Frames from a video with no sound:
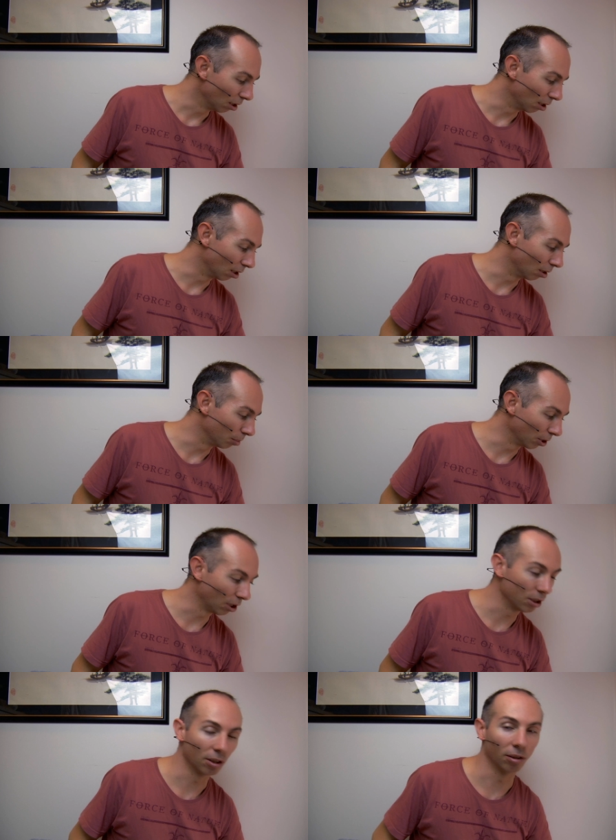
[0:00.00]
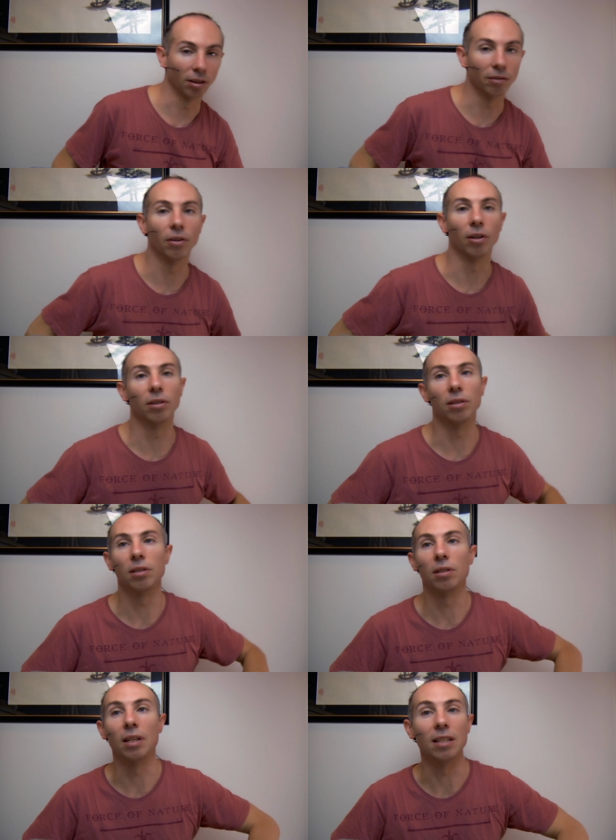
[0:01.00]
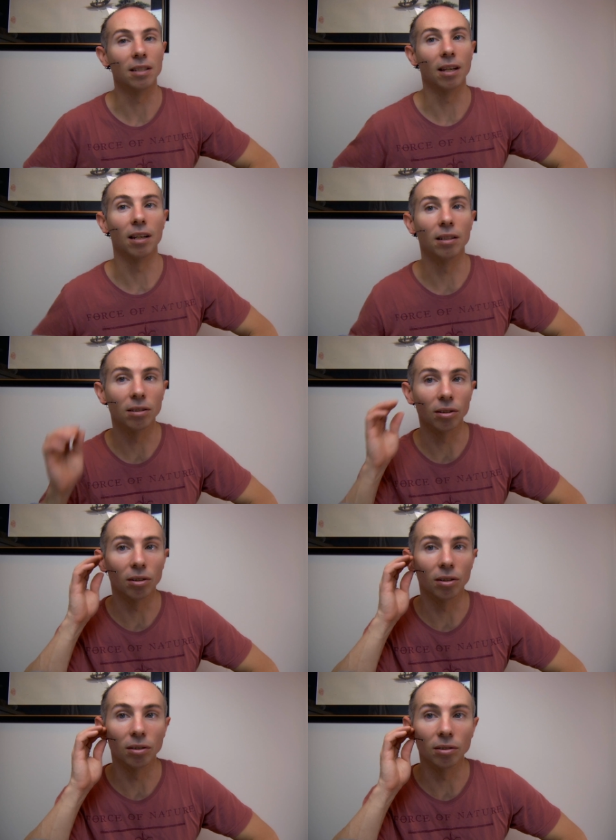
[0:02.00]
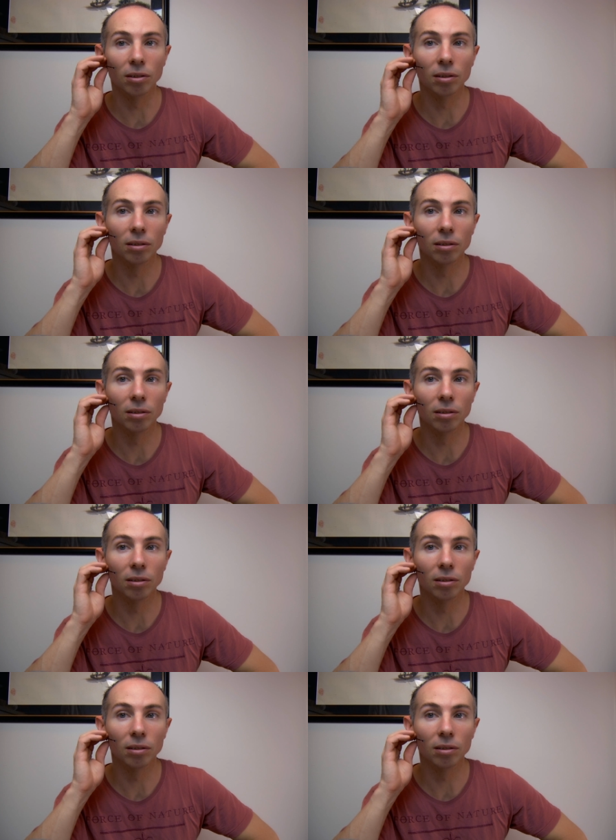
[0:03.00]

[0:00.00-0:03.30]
but I generally focus these days on